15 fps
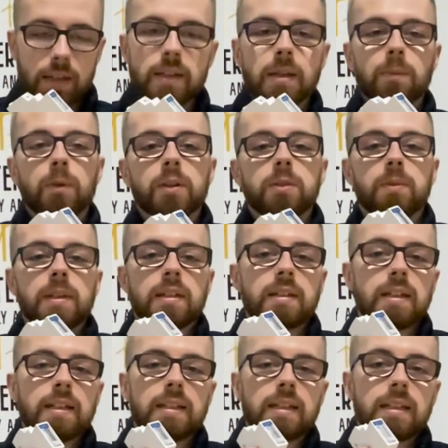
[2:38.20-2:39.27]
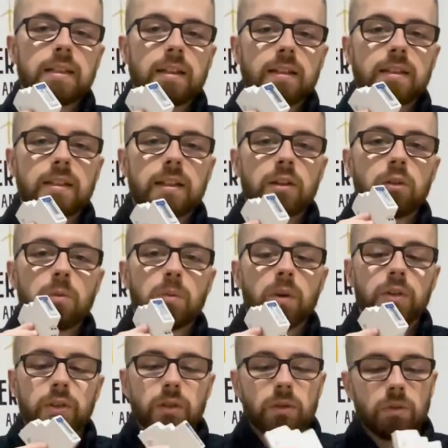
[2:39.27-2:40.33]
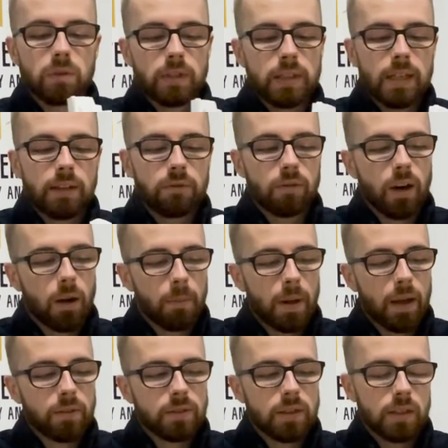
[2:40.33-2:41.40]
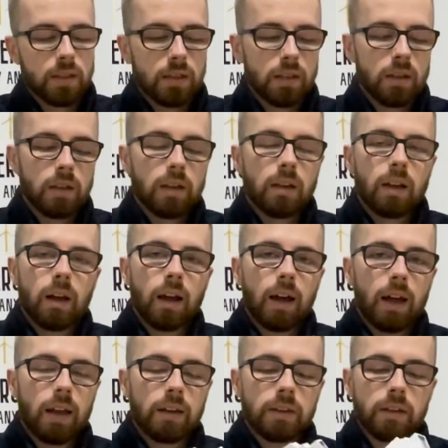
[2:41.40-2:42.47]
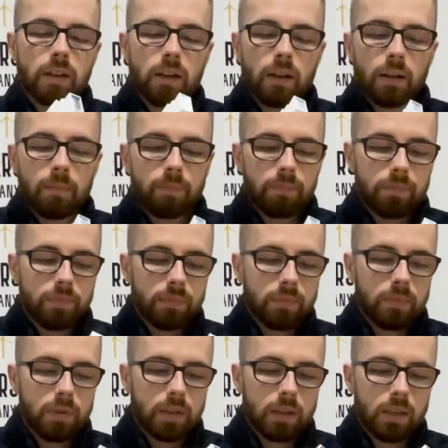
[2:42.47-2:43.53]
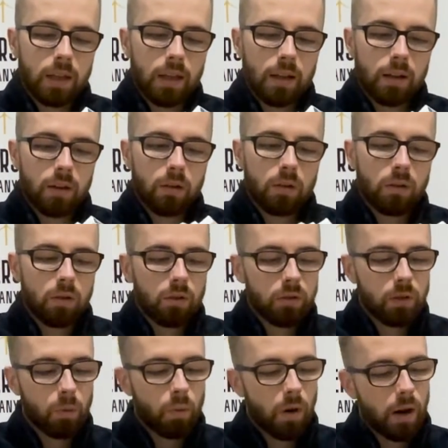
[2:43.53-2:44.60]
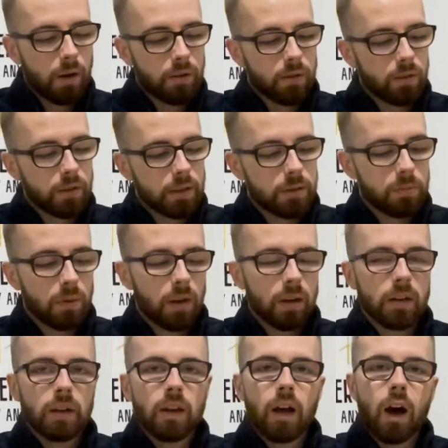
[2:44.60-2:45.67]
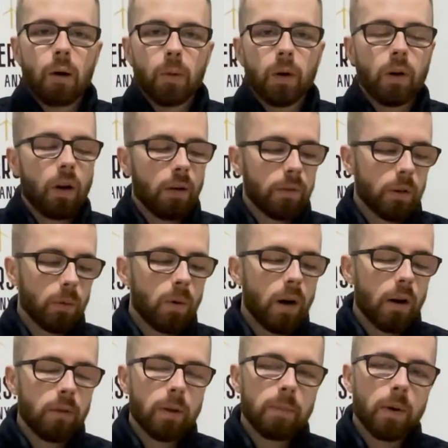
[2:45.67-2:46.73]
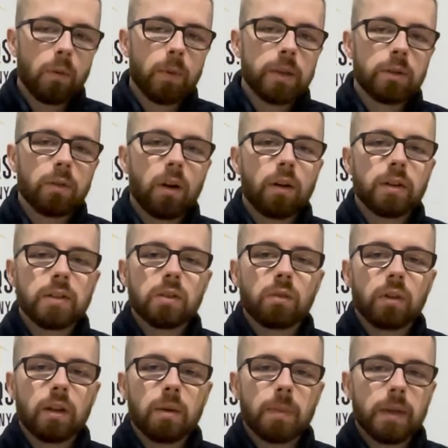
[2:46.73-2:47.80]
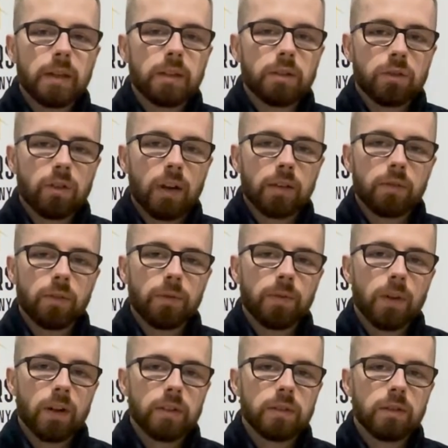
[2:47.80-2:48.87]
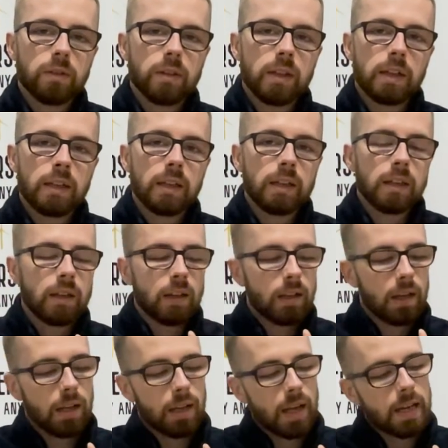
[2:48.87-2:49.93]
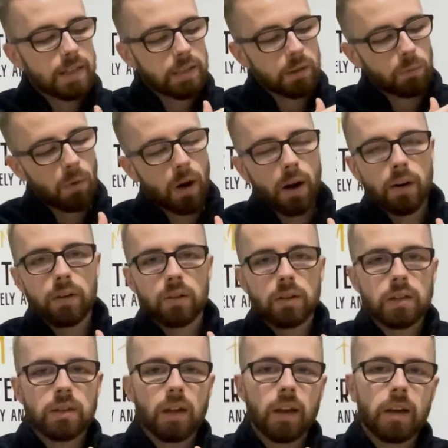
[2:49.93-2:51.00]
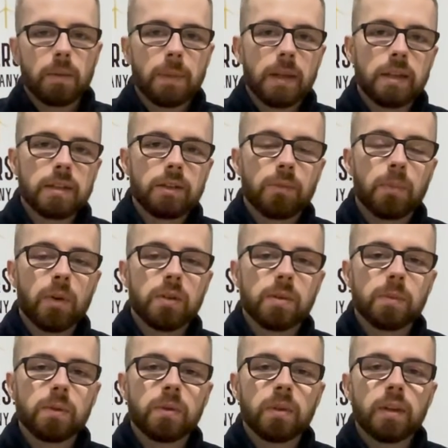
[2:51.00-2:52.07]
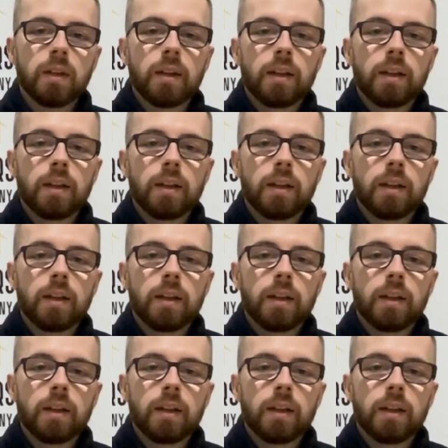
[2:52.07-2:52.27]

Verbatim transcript: SDM 120 CTs are single module DIN rail mounted. And um, yeah, the wiring on this one, I won't go over the wiring, but when you are installing the meters, try to refer to the lasered wiring on the side of the meters if possible.